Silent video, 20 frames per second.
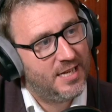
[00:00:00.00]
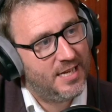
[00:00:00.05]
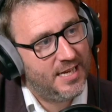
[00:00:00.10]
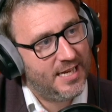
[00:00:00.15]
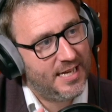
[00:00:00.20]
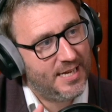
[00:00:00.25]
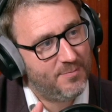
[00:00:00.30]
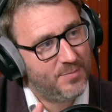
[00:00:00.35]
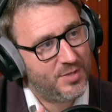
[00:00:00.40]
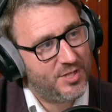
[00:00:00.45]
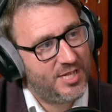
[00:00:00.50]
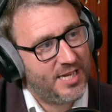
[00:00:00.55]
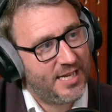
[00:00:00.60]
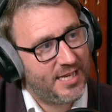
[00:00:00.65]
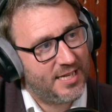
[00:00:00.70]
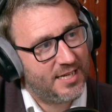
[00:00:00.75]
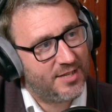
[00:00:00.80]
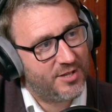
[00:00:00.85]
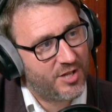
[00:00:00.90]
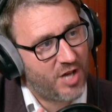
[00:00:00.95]
in
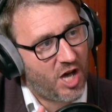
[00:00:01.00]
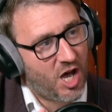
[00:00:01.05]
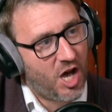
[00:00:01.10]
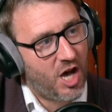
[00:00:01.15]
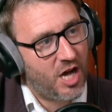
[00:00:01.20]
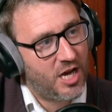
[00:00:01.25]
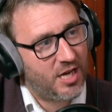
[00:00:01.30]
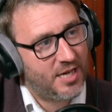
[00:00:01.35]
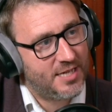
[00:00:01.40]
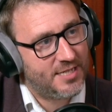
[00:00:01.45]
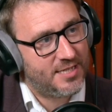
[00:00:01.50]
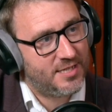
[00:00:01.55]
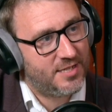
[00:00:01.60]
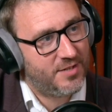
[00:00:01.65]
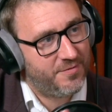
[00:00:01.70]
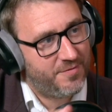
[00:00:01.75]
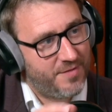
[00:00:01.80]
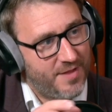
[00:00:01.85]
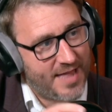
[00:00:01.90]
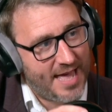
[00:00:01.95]
particular that highlighted
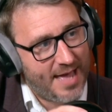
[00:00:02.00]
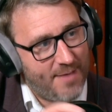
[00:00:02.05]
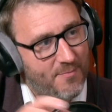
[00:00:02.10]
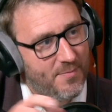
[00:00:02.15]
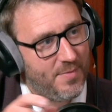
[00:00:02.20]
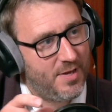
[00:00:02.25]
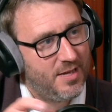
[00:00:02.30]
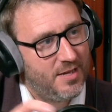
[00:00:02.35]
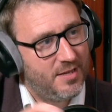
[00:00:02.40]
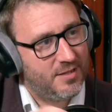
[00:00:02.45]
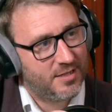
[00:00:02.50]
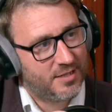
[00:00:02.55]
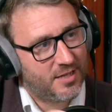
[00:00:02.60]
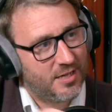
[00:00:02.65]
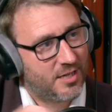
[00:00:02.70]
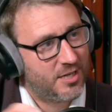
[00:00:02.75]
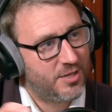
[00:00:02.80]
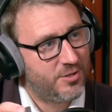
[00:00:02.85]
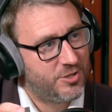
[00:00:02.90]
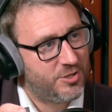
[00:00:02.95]
that for them the
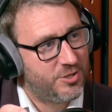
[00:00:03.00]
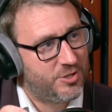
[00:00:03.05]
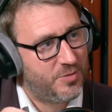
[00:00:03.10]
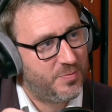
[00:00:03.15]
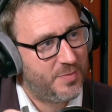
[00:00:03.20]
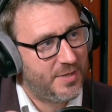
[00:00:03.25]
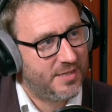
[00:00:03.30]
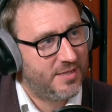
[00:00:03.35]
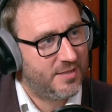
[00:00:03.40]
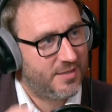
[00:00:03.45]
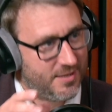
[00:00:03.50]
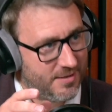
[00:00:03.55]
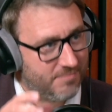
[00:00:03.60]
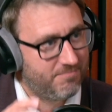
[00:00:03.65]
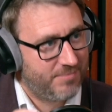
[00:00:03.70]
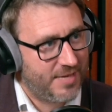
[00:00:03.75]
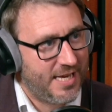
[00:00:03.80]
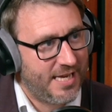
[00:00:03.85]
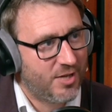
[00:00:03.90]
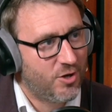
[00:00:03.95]
conclusion should be that the
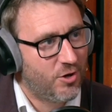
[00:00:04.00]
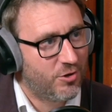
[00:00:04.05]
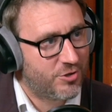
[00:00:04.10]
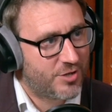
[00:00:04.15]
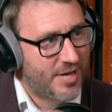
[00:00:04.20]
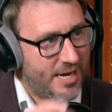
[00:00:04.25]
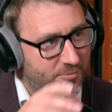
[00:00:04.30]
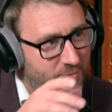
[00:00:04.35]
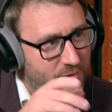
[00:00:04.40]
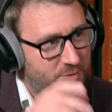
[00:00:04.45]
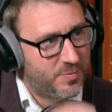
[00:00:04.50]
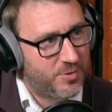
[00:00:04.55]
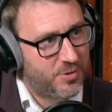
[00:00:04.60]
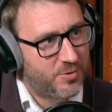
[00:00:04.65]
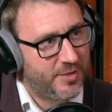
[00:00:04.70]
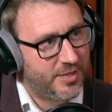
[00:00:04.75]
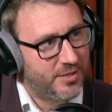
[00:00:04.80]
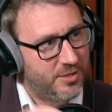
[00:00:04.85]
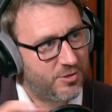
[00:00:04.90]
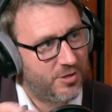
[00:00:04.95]
key contract was
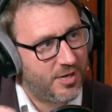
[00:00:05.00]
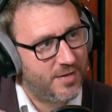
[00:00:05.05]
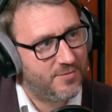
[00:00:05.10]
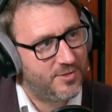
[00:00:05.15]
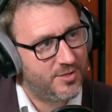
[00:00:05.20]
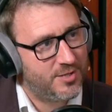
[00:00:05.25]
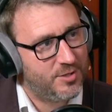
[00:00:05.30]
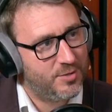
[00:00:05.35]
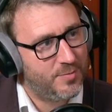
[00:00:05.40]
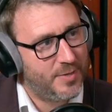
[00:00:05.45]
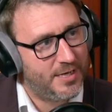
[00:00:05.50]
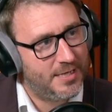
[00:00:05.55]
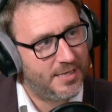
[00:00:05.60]
between the drivers and Uber?